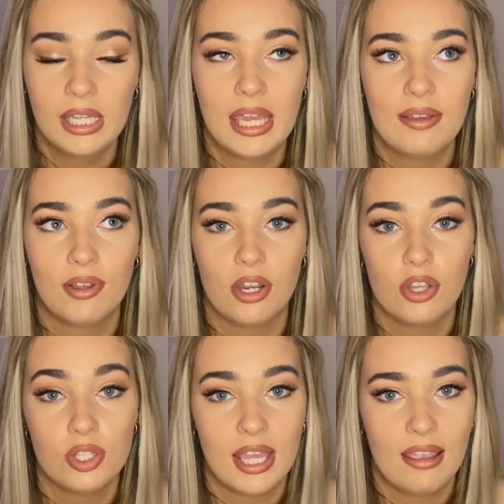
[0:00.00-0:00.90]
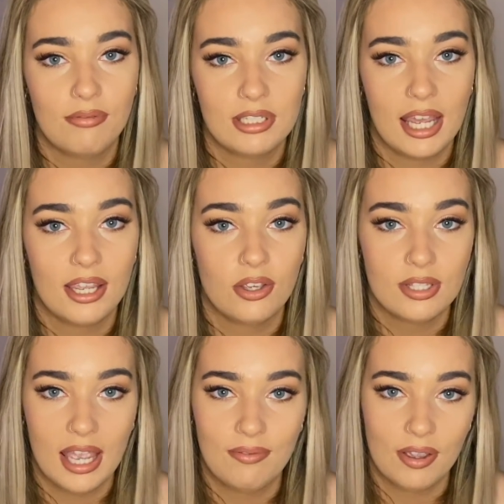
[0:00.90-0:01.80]
If I don't use it every day, I use
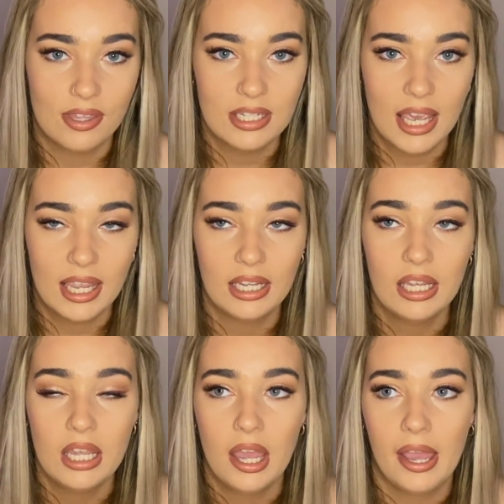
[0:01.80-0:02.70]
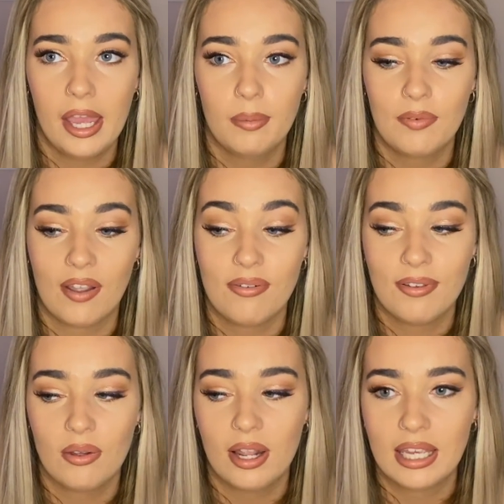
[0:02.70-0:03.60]
it every other day. If I
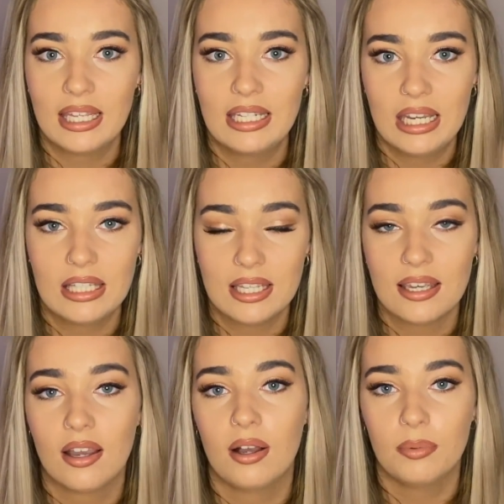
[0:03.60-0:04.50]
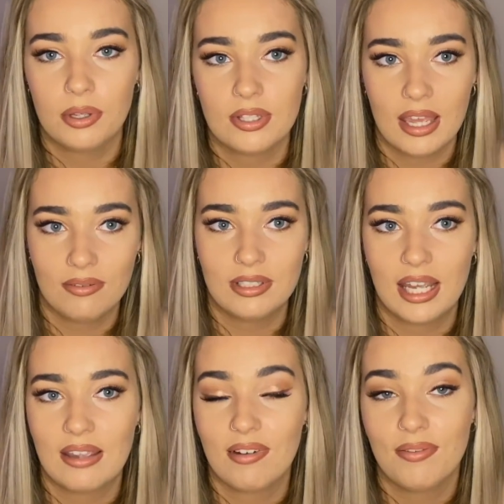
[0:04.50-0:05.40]
feel like it needs it, I'll use it every
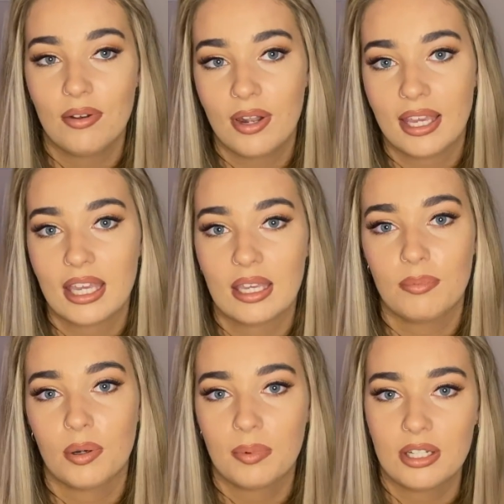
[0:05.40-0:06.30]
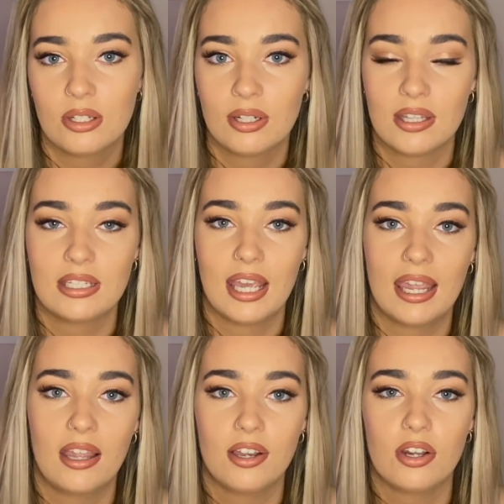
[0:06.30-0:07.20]
day. If I feel like it can probably do another
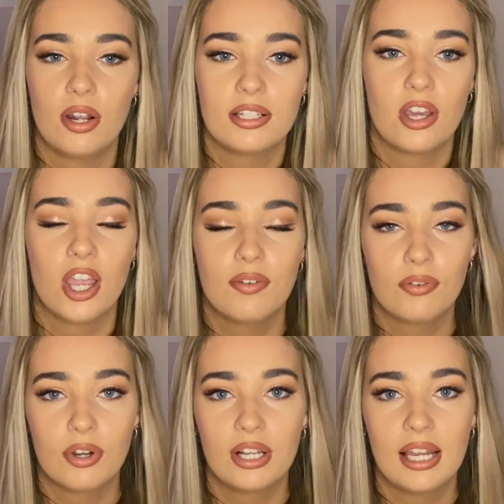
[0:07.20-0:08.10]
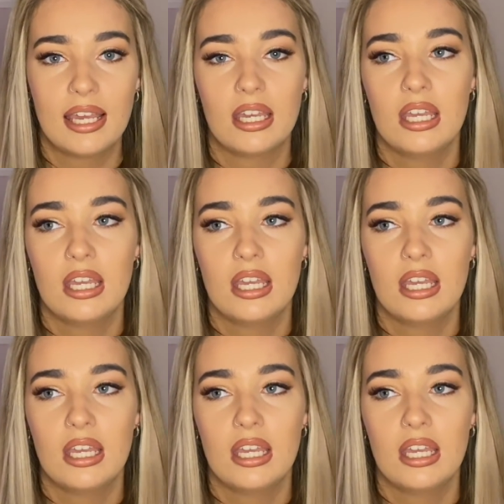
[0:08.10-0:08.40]
day. I don't like to over oil it,